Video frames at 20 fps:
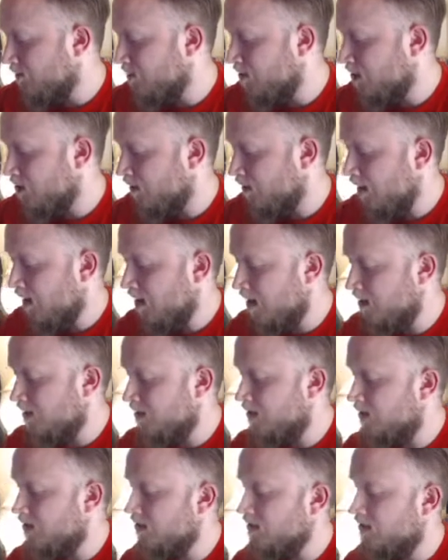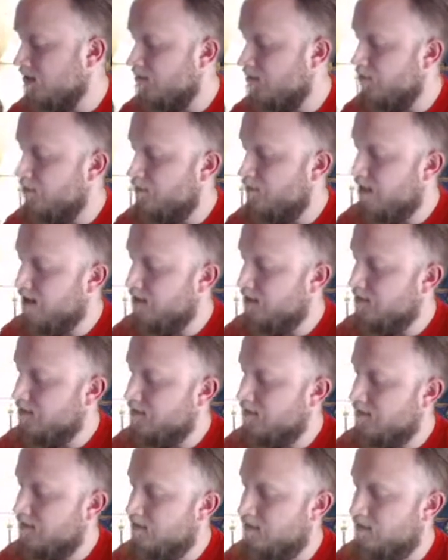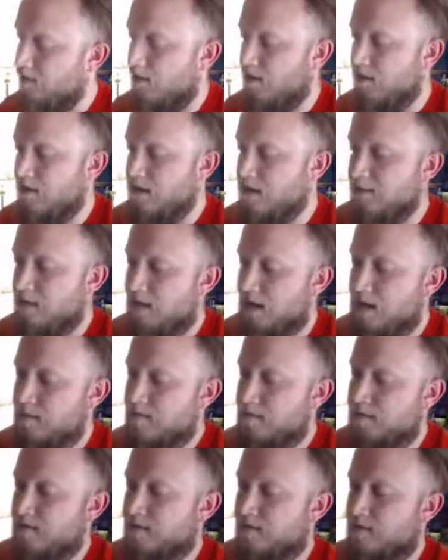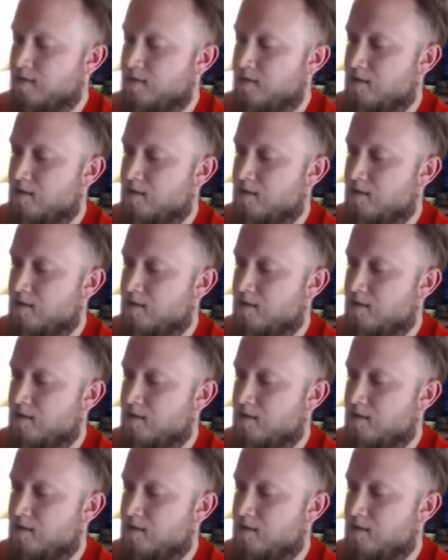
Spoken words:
into your hand, and discard the rest. They're all different types.